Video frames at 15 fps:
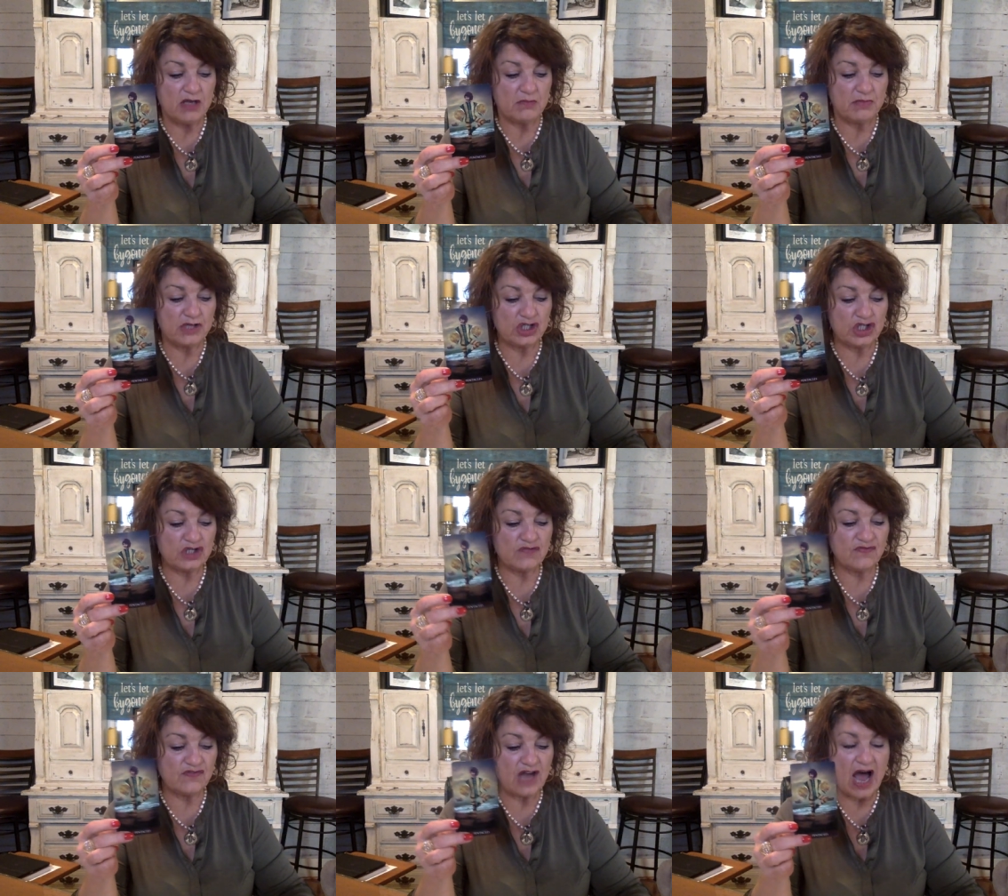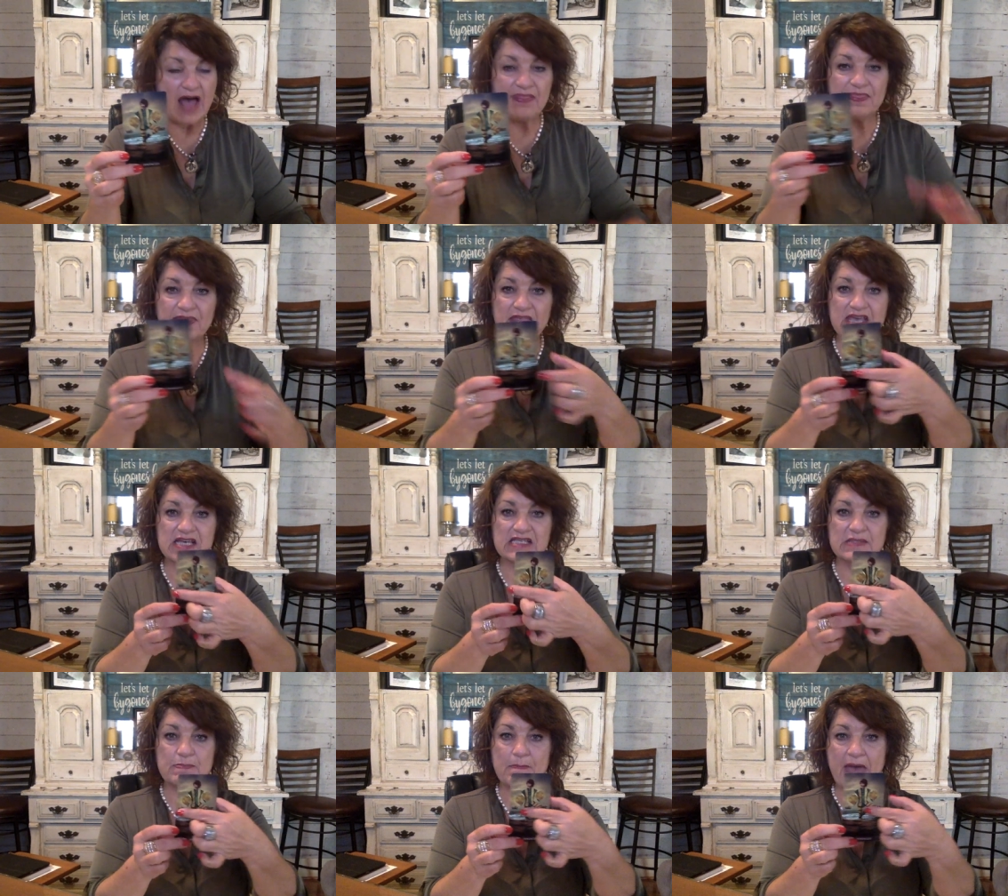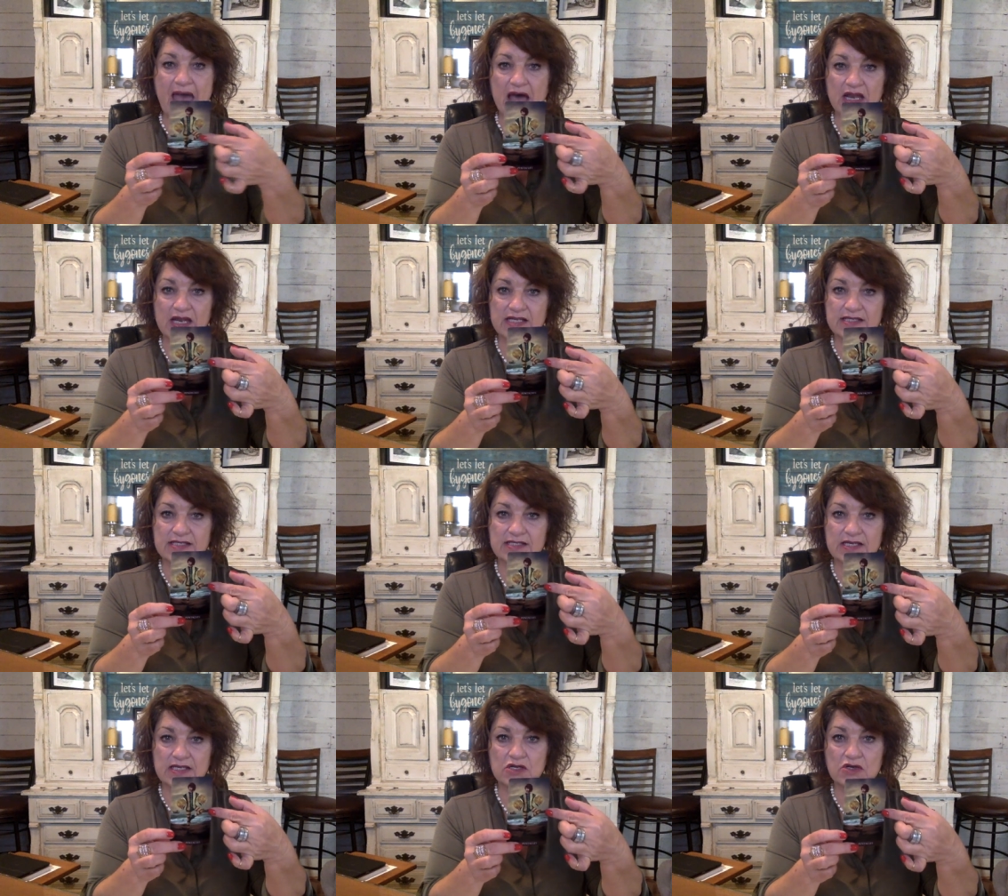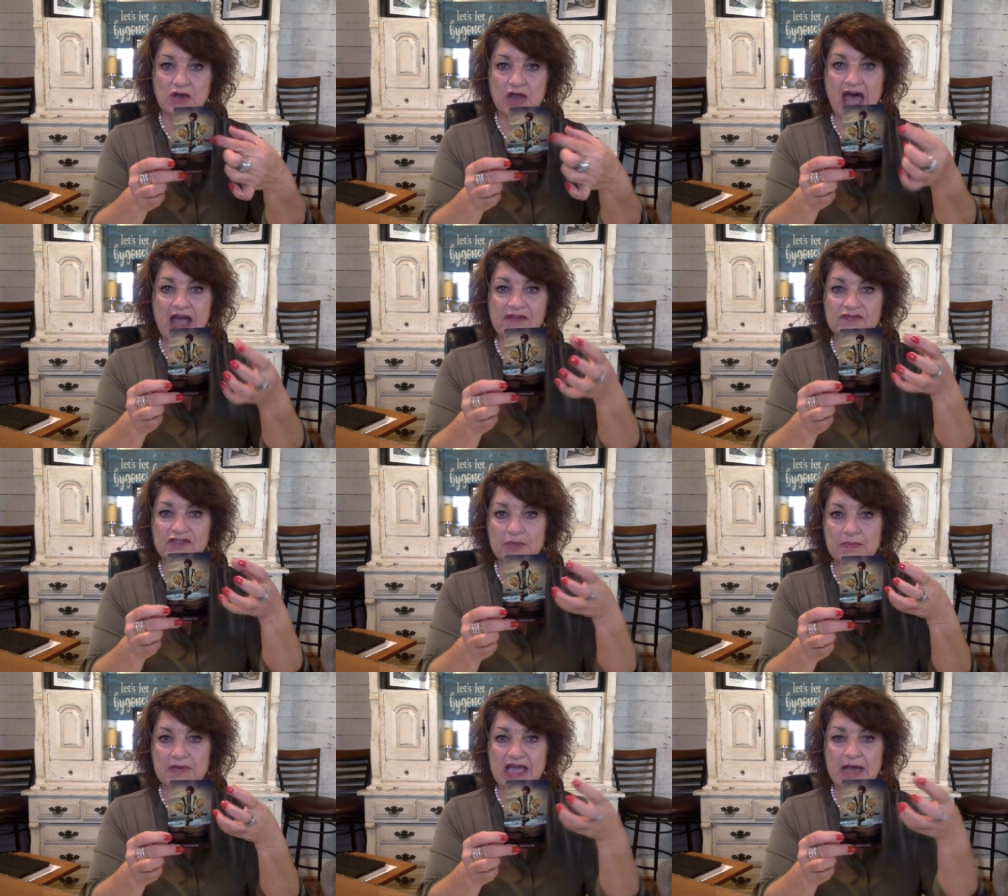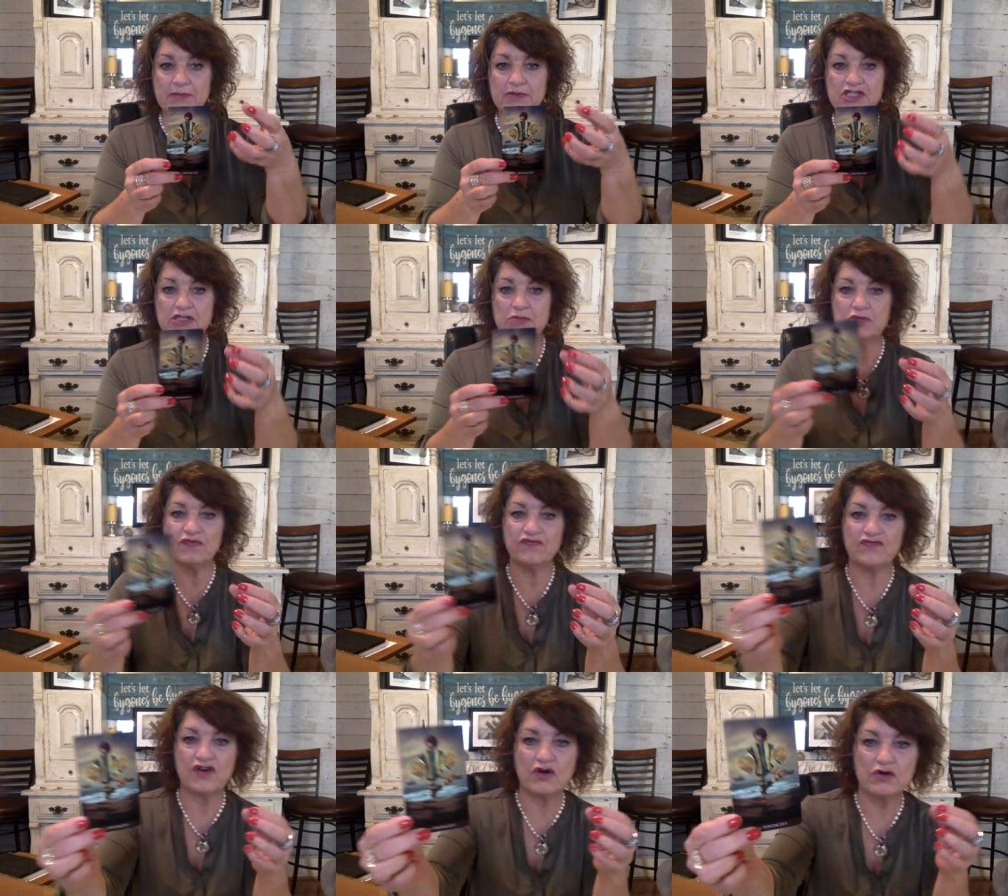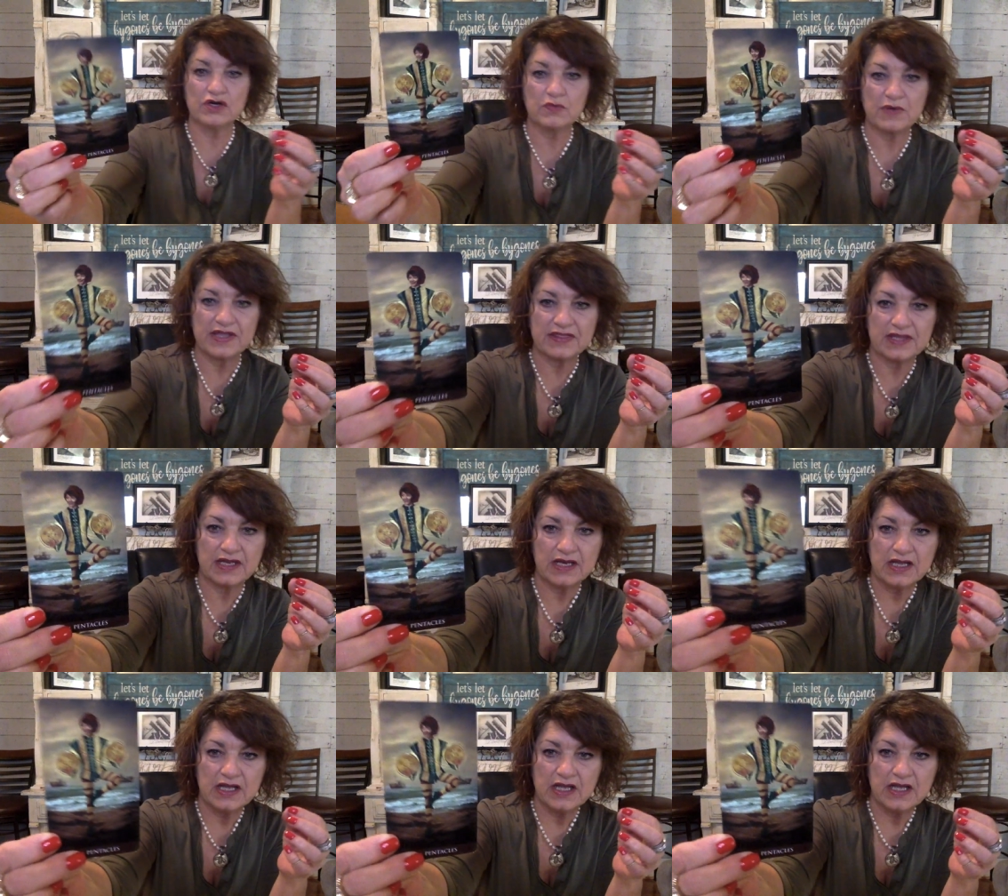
but you've got things balanced in your life to be able to move forward with it.